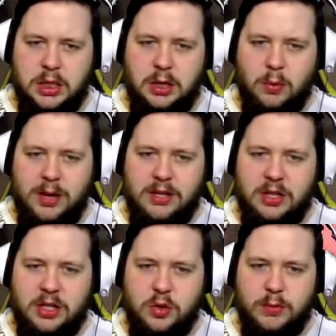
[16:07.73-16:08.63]
Why are there
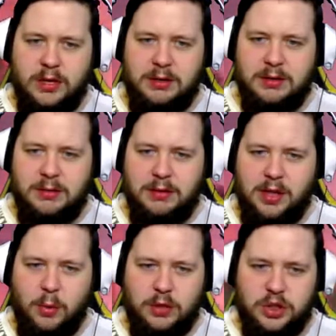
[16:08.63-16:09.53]
human
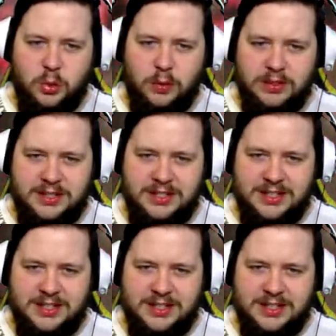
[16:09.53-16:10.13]
lower jaws?